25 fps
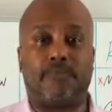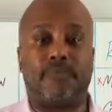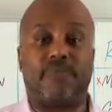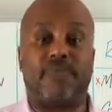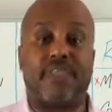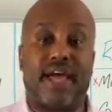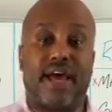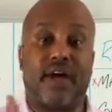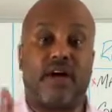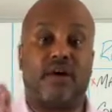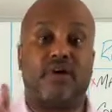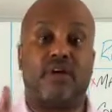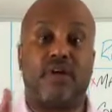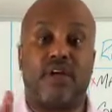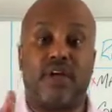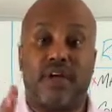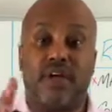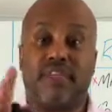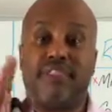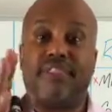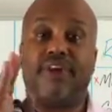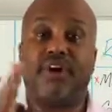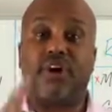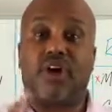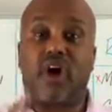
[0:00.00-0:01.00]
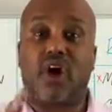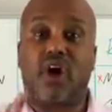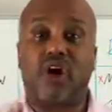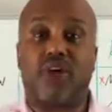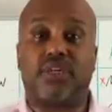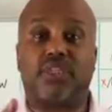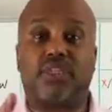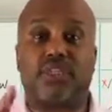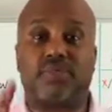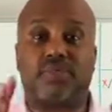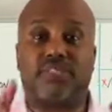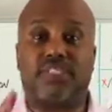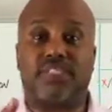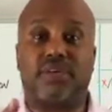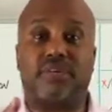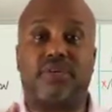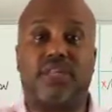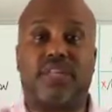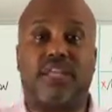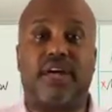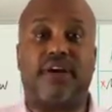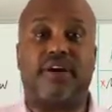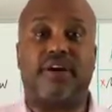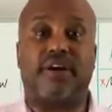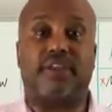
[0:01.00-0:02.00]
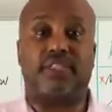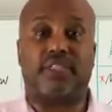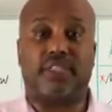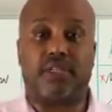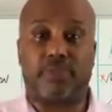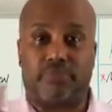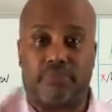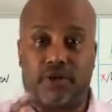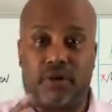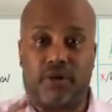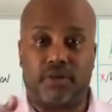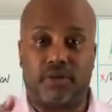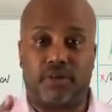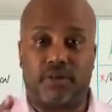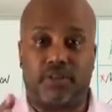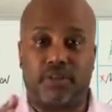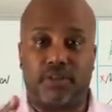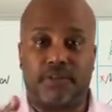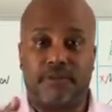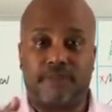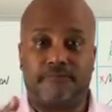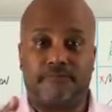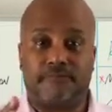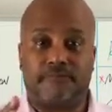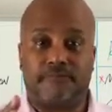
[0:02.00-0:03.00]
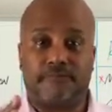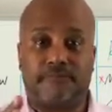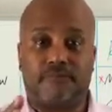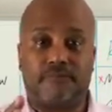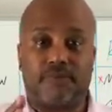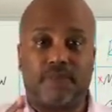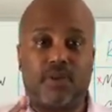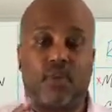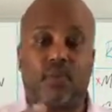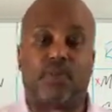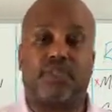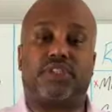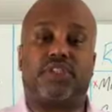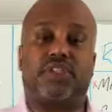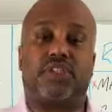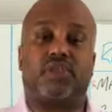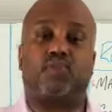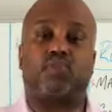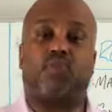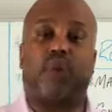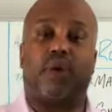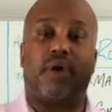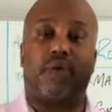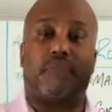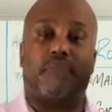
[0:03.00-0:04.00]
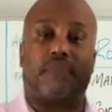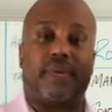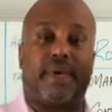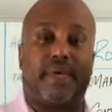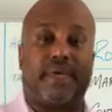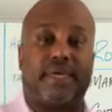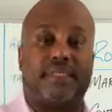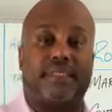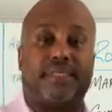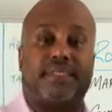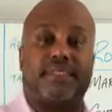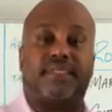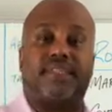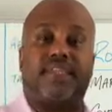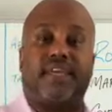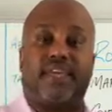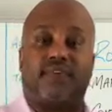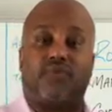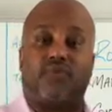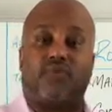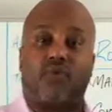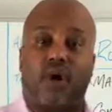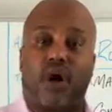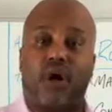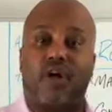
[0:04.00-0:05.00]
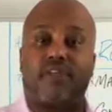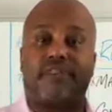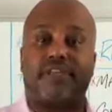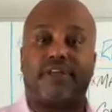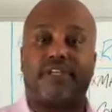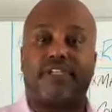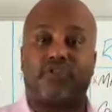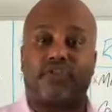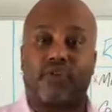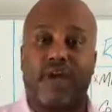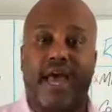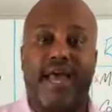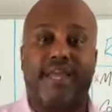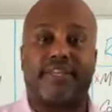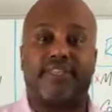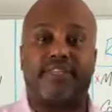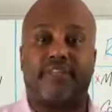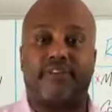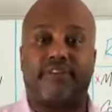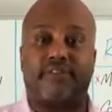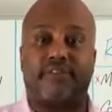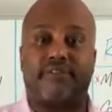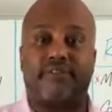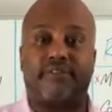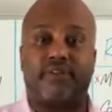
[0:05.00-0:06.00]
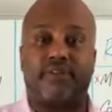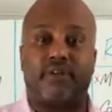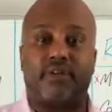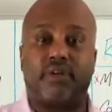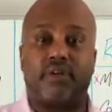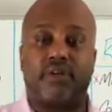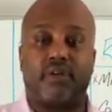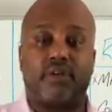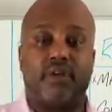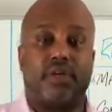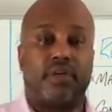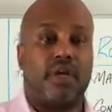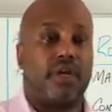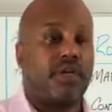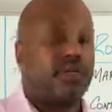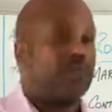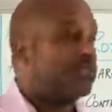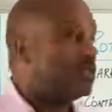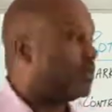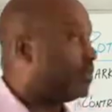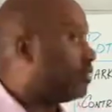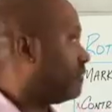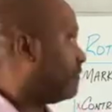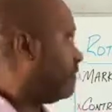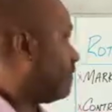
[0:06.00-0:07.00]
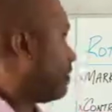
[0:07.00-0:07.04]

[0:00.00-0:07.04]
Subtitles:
Now, there are some similarities to both, which is what makes the Roth attractive. So the